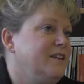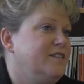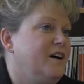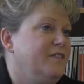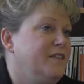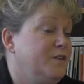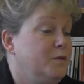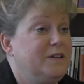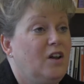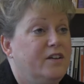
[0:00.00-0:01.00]
thought there
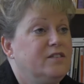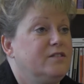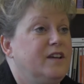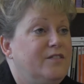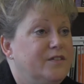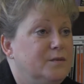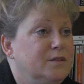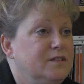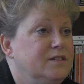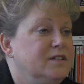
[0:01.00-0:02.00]
would be lawsuits
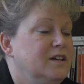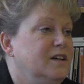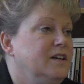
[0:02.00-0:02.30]
afterwards.